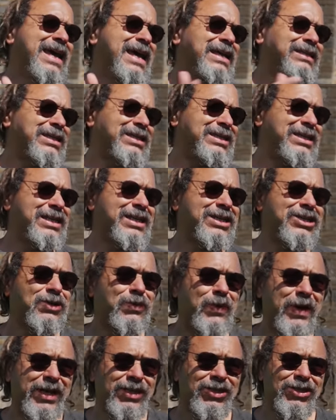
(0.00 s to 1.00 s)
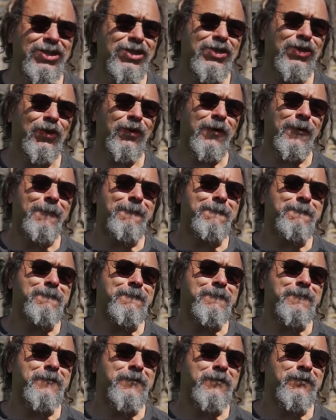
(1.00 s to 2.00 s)
It's a serious question though.
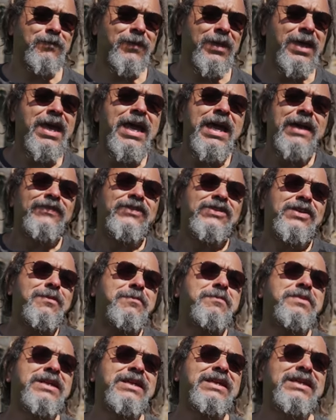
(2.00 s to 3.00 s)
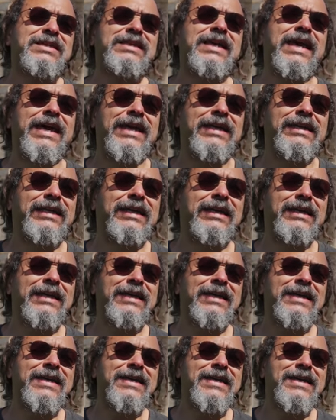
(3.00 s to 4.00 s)
If somebody said,
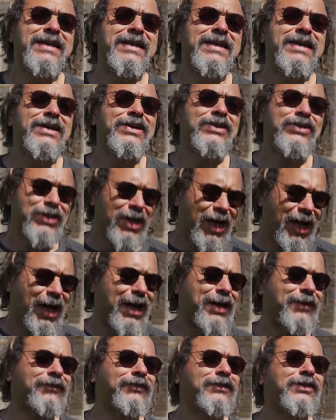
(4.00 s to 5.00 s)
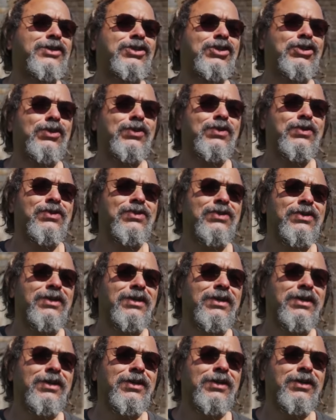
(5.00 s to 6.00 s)
you have to choose,
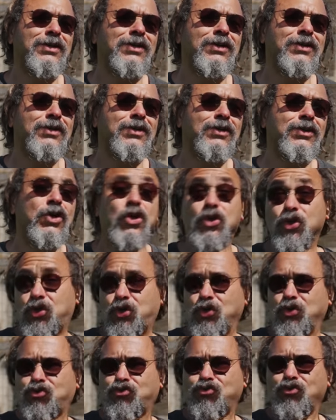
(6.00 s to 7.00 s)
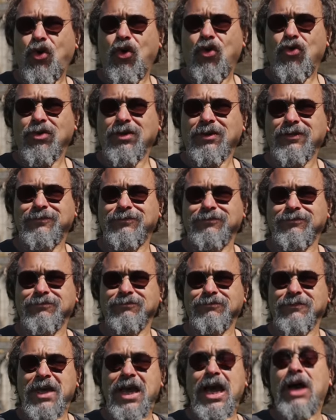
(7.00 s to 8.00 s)
choose wrong,
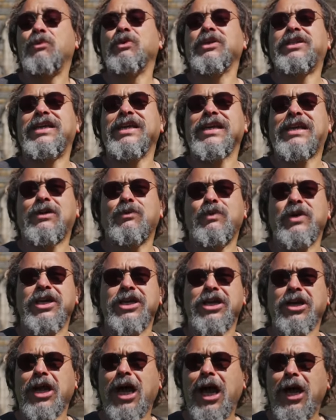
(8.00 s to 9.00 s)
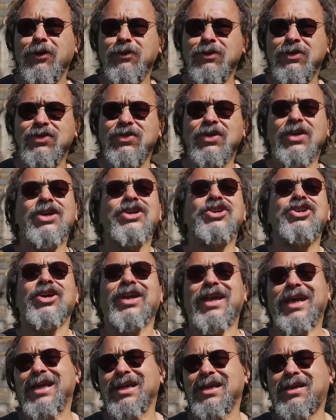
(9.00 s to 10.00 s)
and we take away your house, your
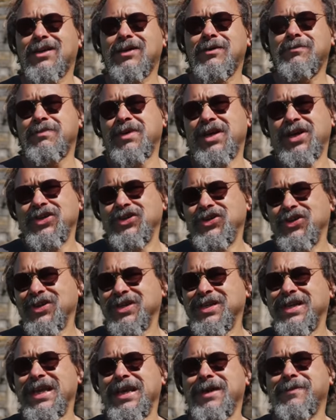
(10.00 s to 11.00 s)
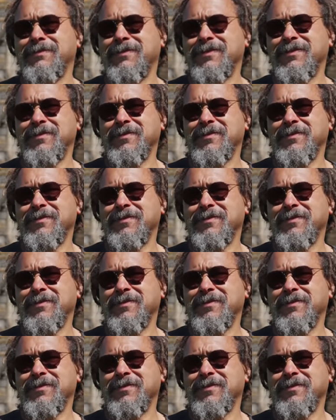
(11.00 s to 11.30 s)
income, and your name.